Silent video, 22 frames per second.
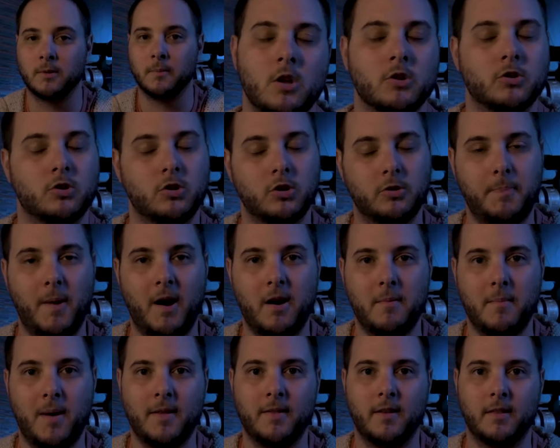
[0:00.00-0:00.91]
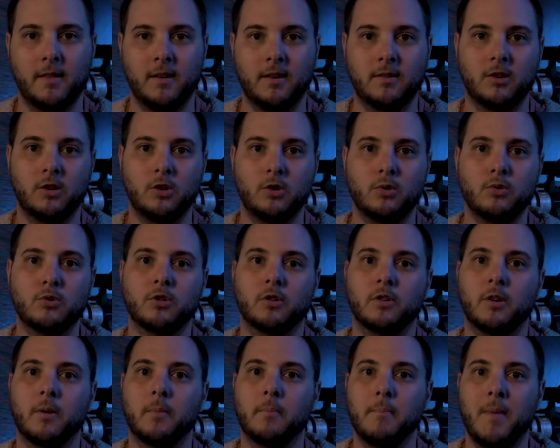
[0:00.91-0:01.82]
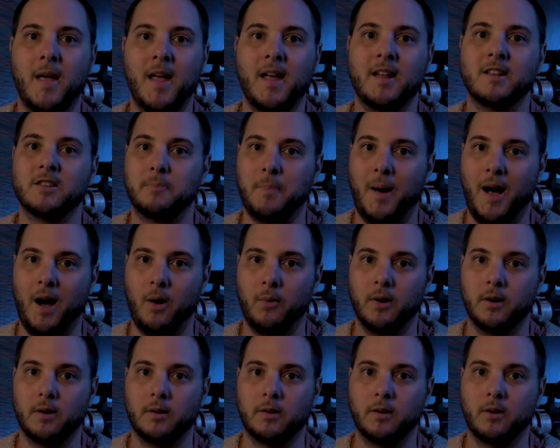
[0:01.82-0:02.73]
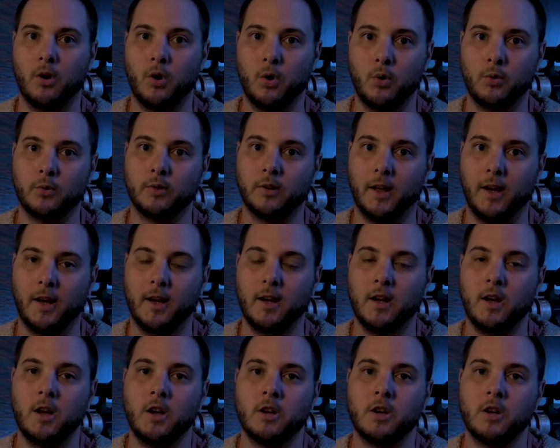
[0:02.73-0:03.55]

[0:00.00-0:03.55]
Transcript: So just bear in mind that these are usually mains powered only.